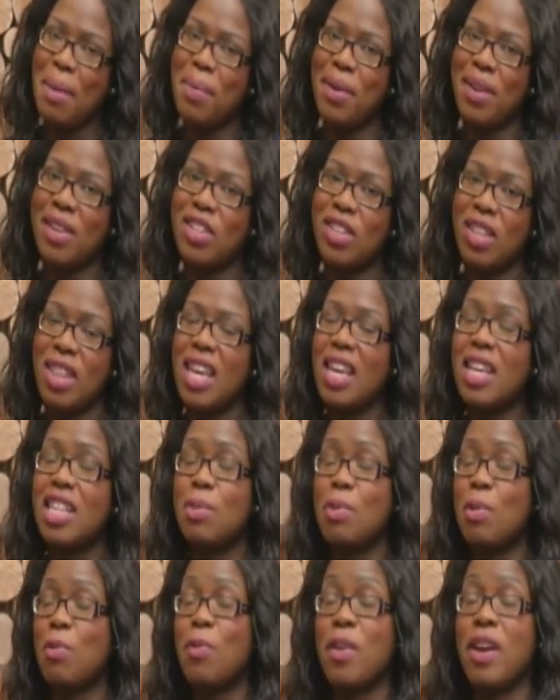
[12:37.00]
But to think it's
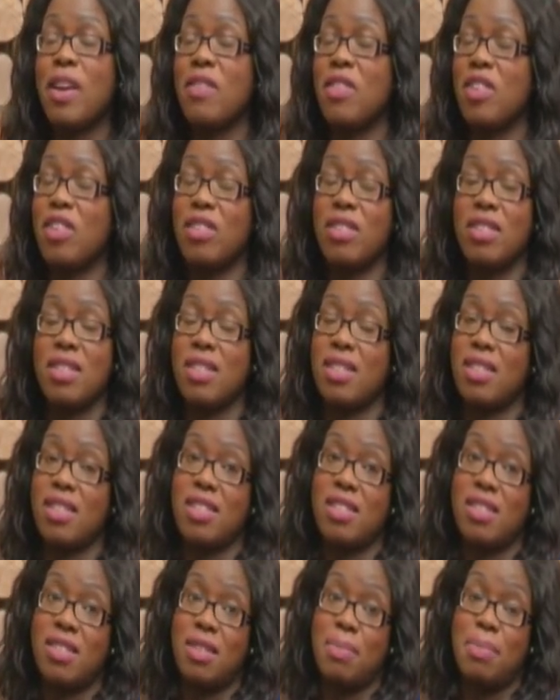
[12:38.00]
been 5 years
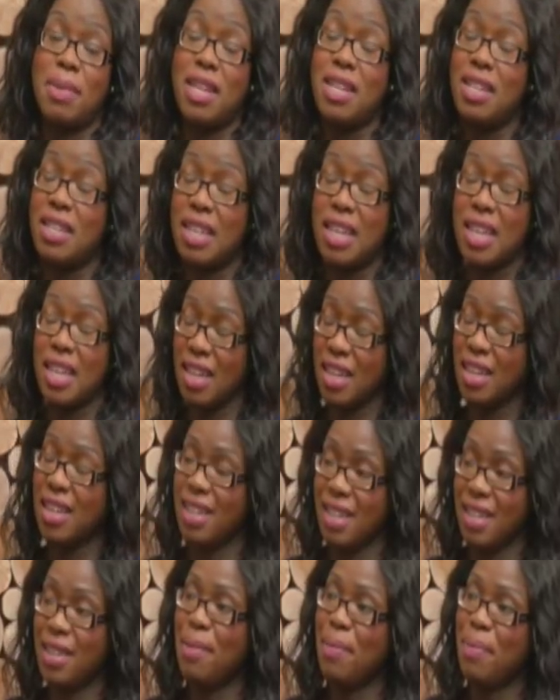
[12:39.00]
is amazing. It's
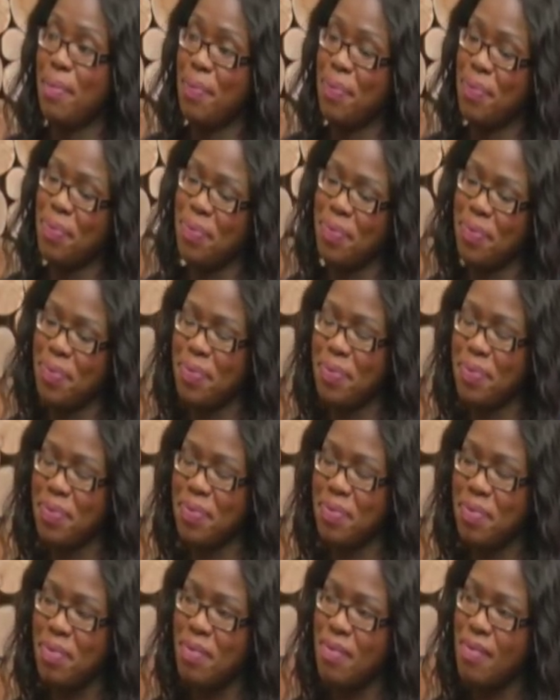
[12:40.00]
amazing. How has the journey
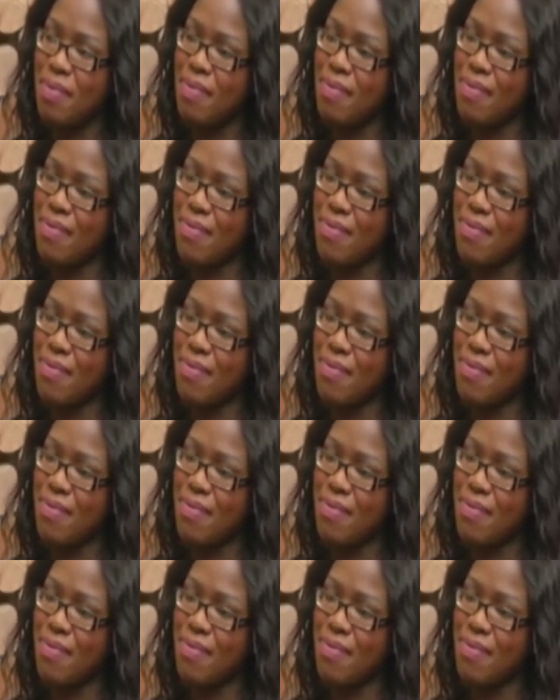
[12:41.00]
been though? When